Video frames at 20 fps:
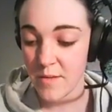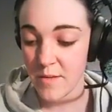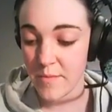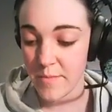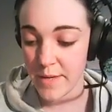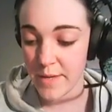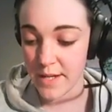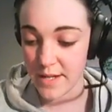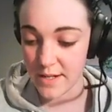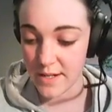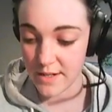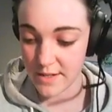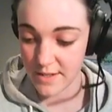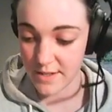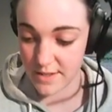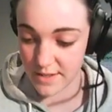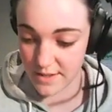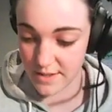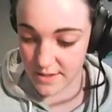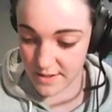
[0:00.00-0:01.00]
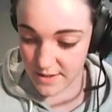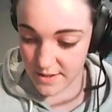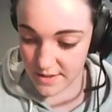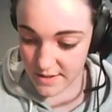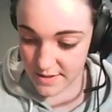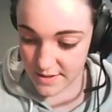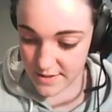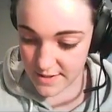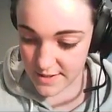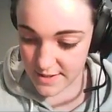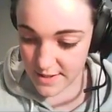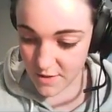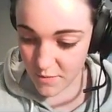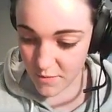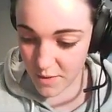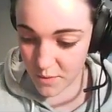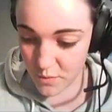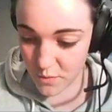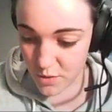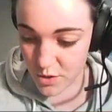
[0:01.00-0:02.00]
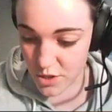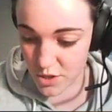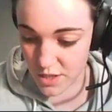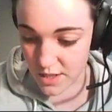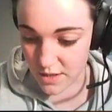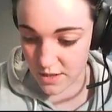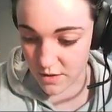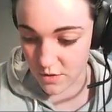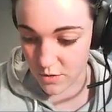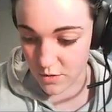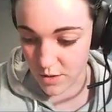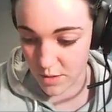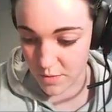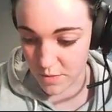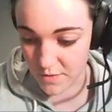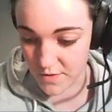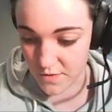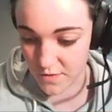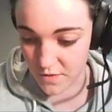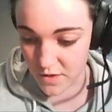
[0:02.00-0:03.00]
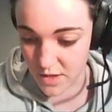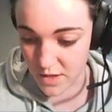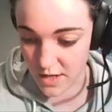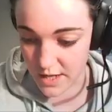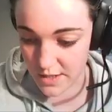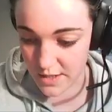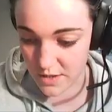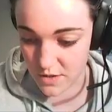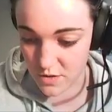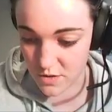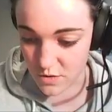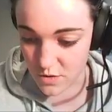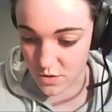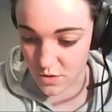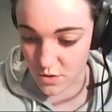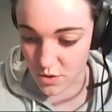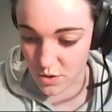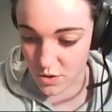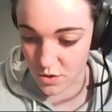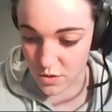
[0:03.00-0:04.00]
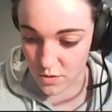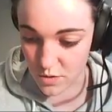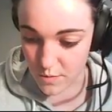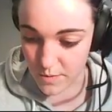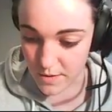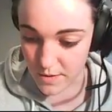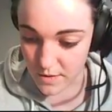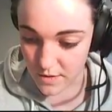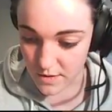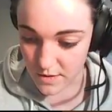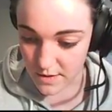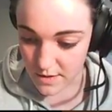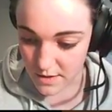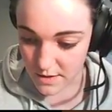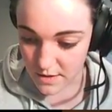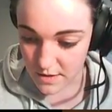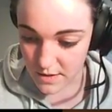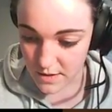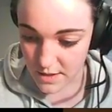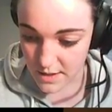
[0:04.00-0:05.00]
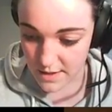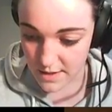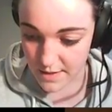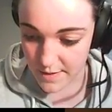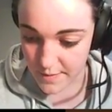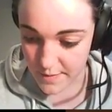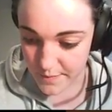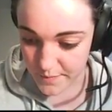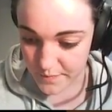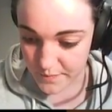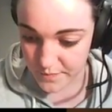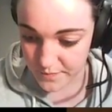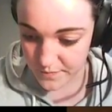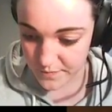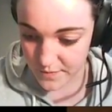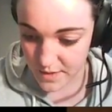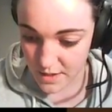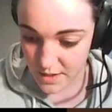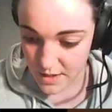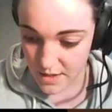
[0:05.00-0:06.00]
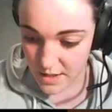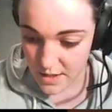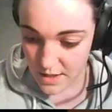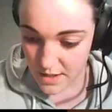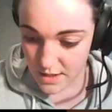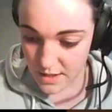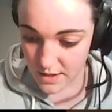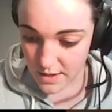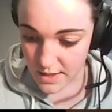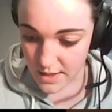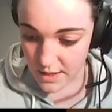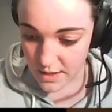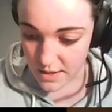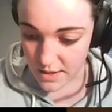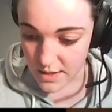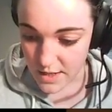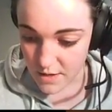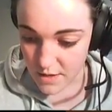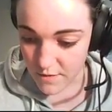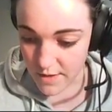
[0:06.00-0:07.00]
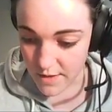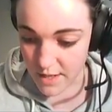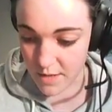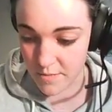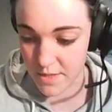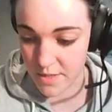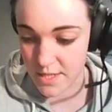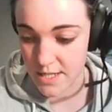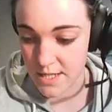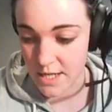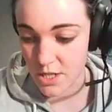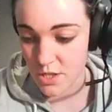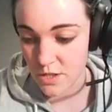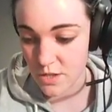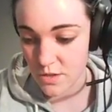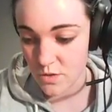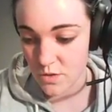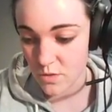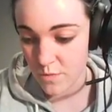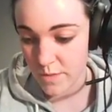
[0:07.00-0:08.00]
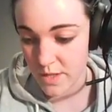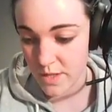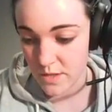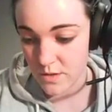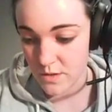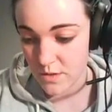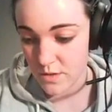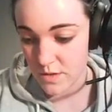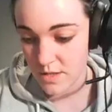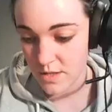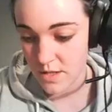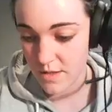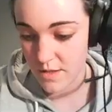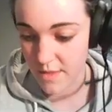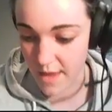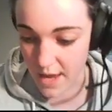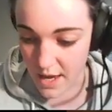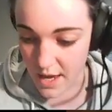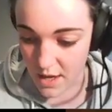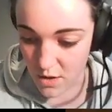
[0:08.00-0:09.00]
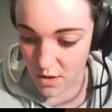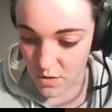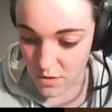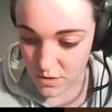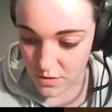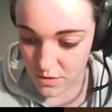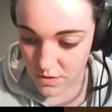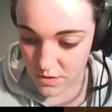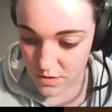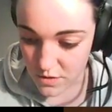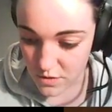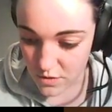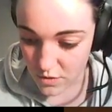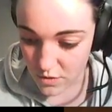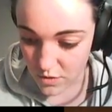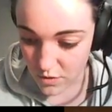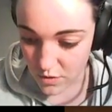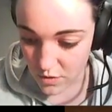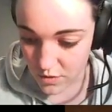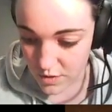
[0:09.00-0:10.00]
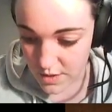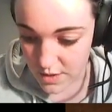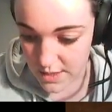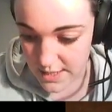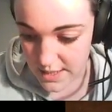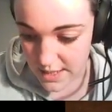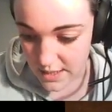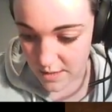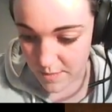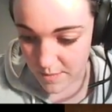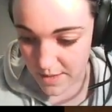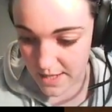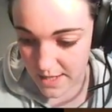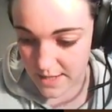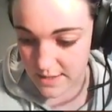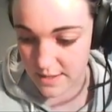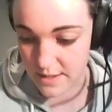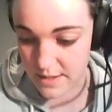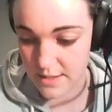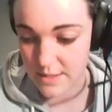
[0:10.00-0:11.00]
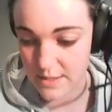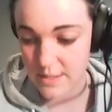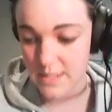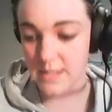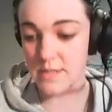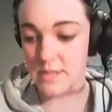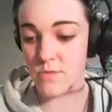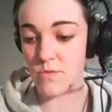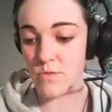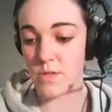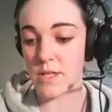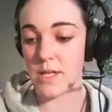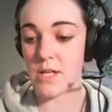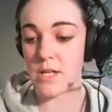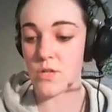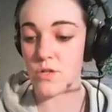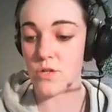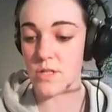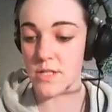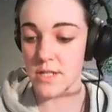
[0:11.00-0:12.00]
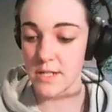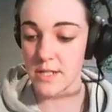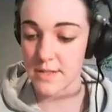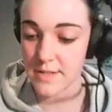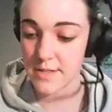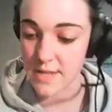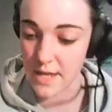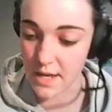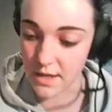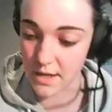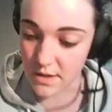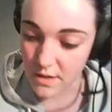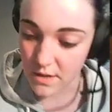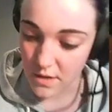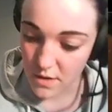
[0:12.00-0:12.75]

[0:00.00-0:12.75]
But since I've been watching a whole heap of different artists on YouTube and like their recommendations or pencils that they use on a daily basis, it's really interesting seeing